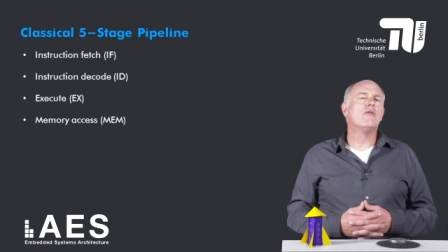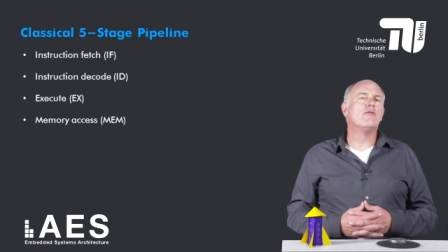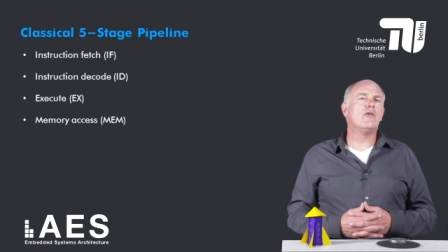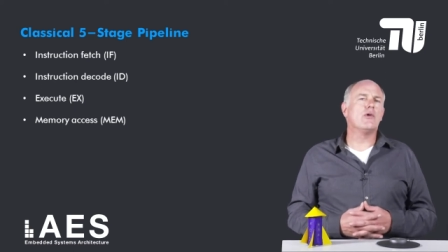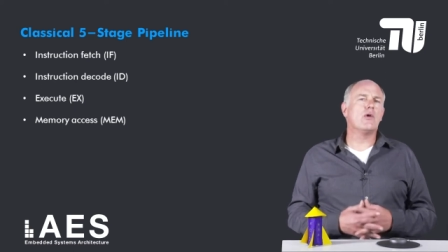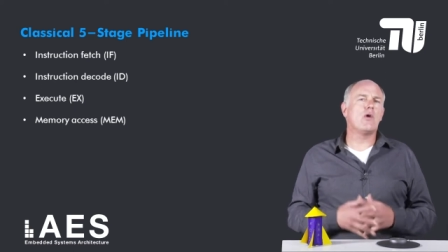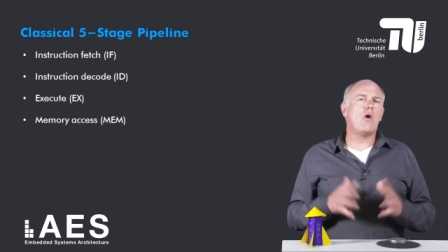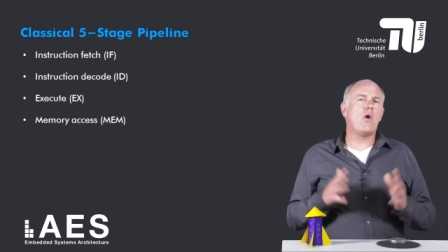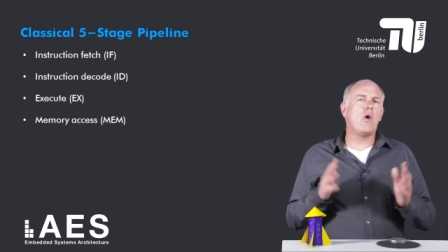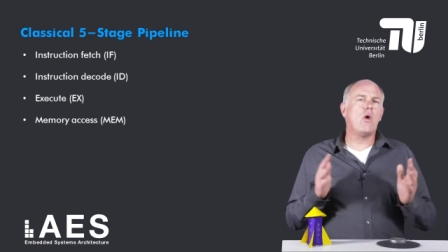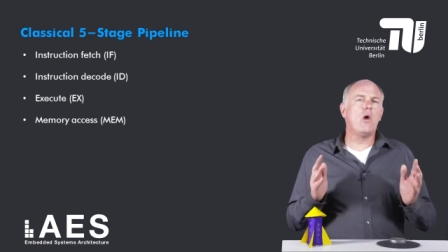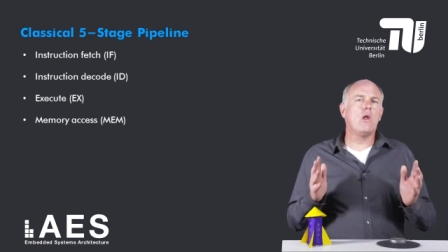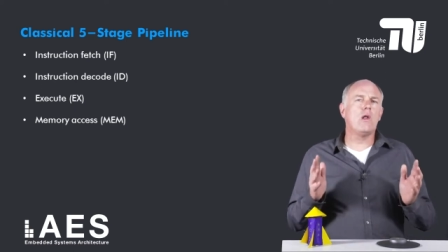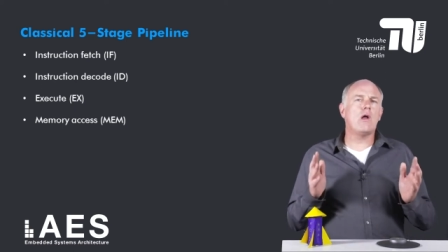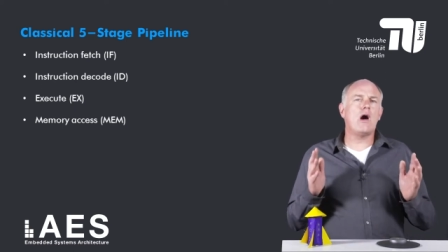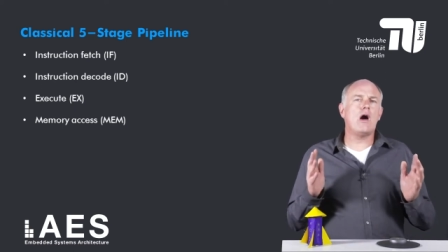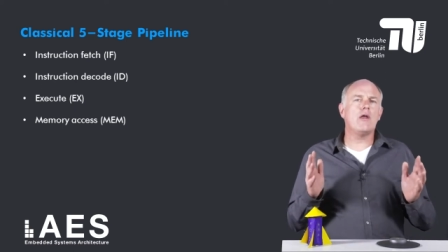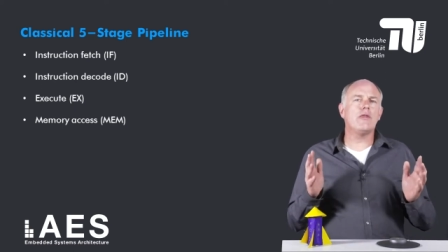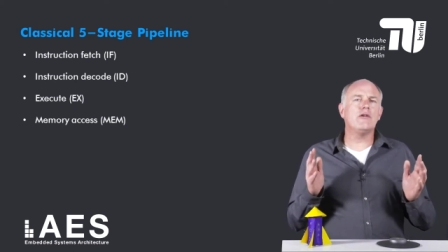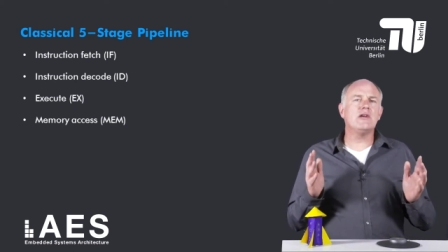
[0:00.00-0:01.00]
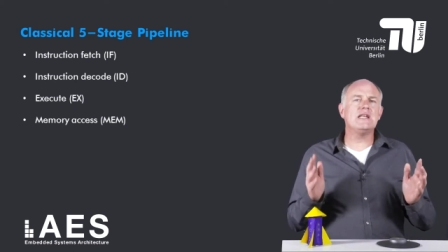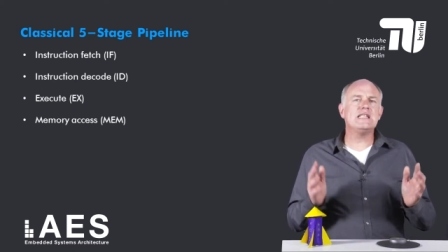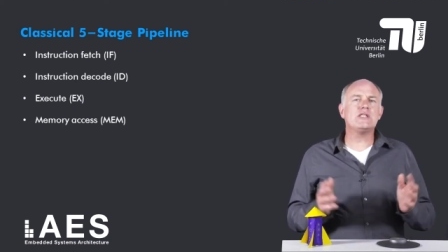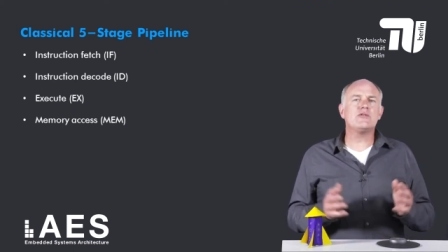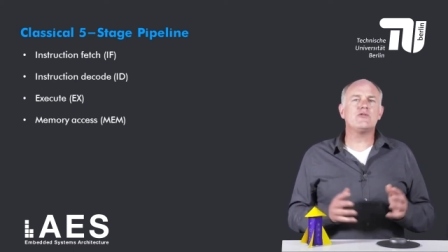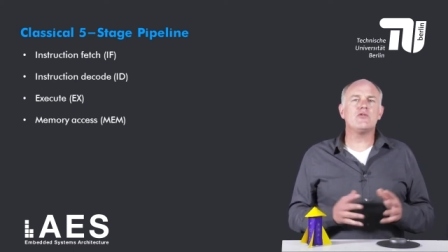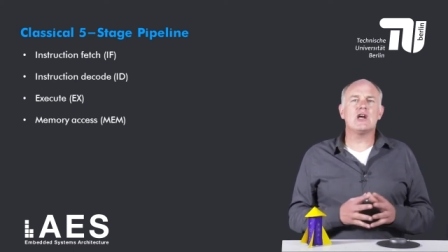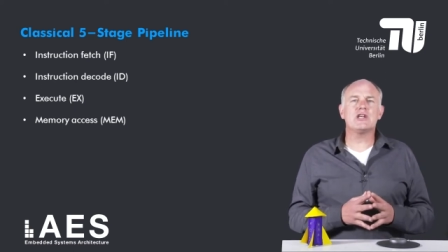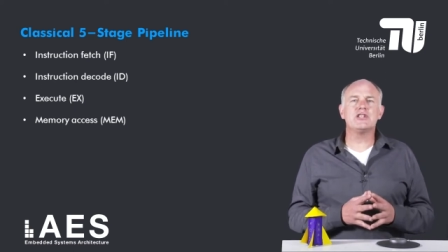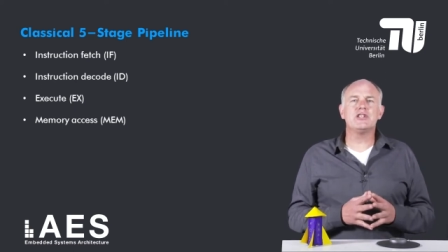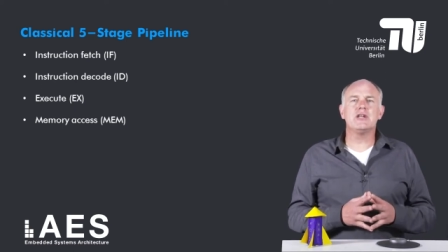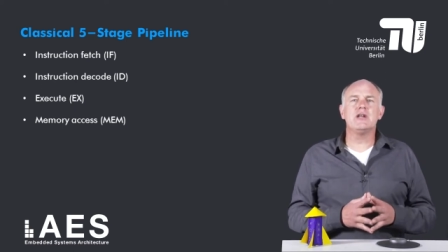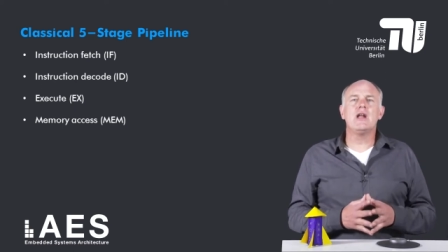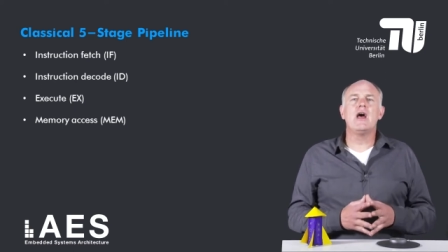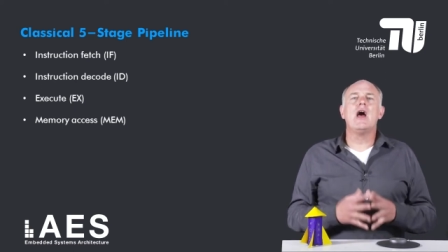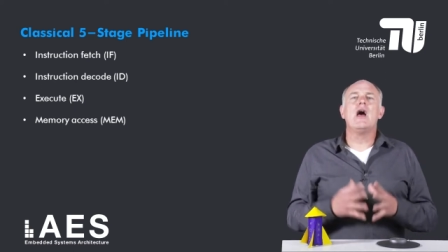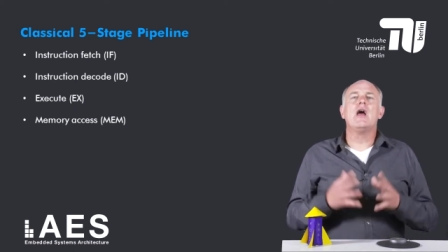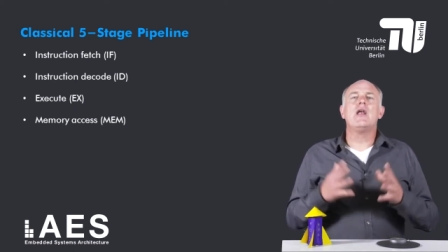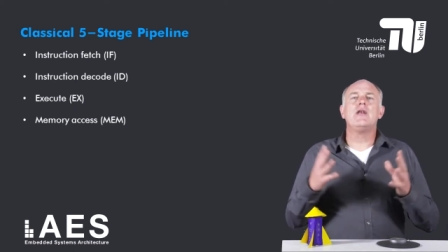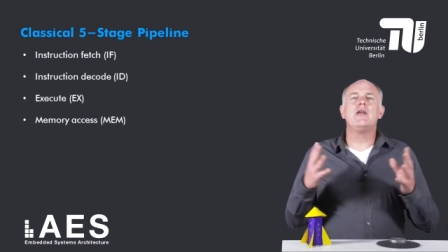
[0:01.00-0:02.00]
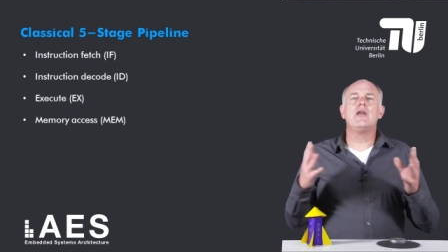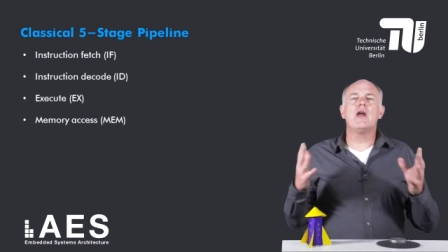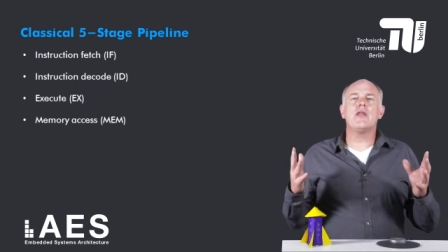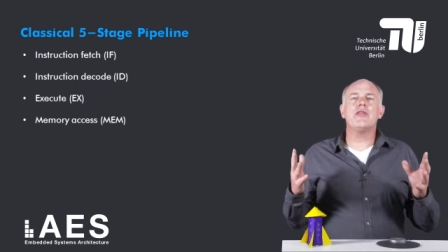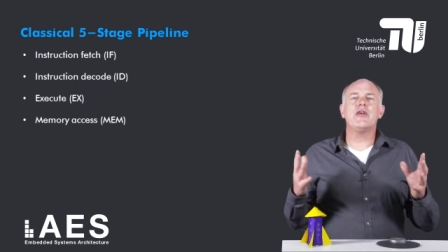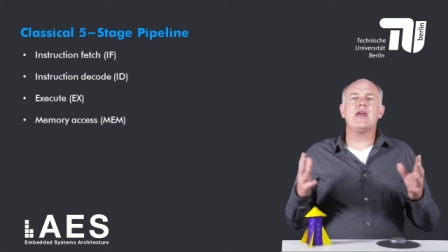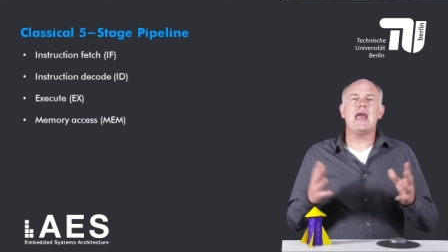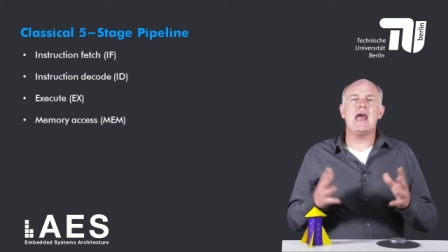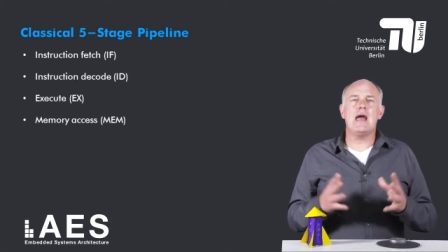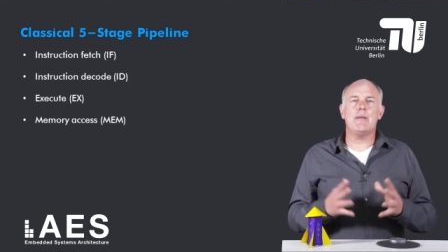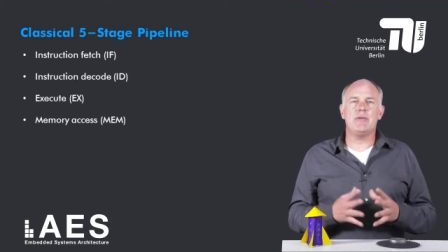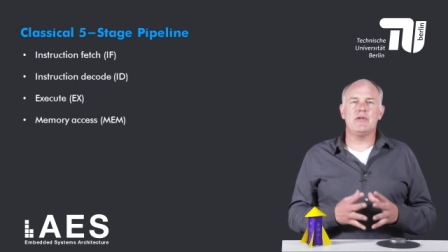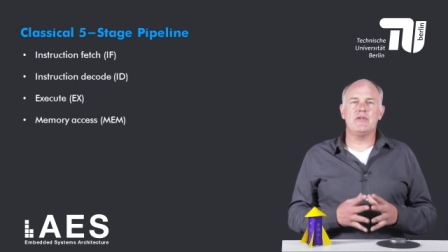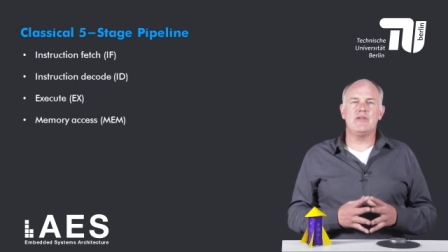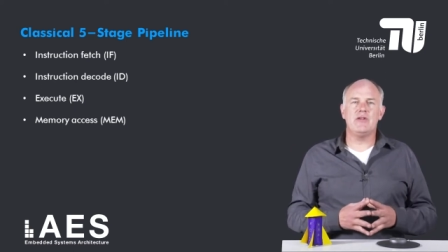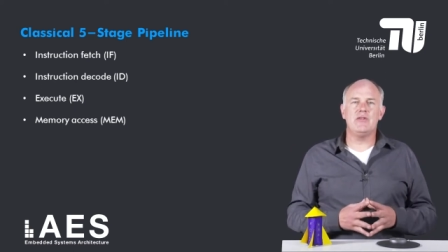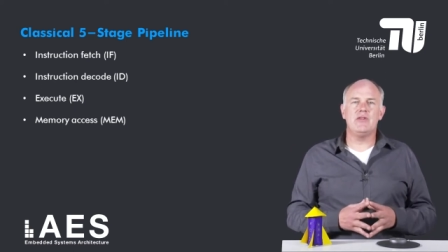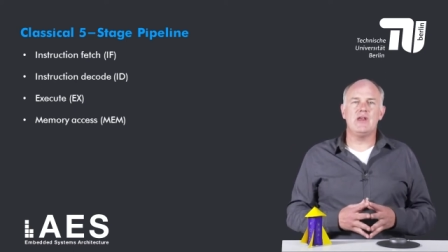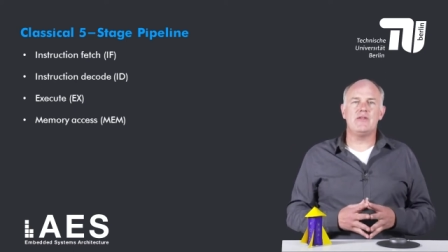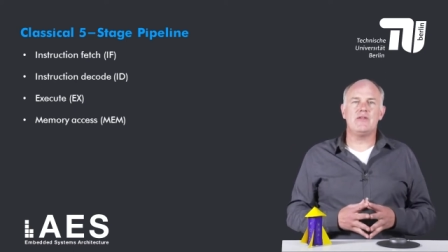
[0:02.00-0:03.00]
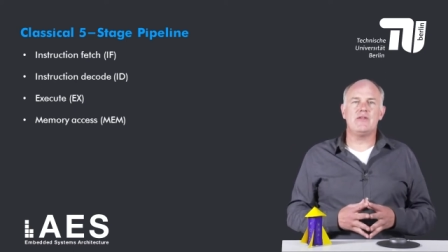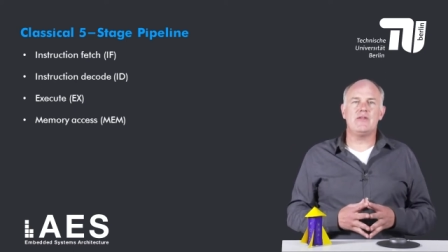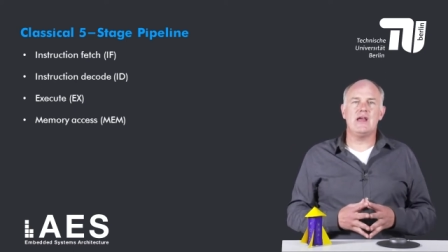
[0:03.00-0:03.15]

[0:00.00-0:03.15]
For all other instruction, nothing happens in this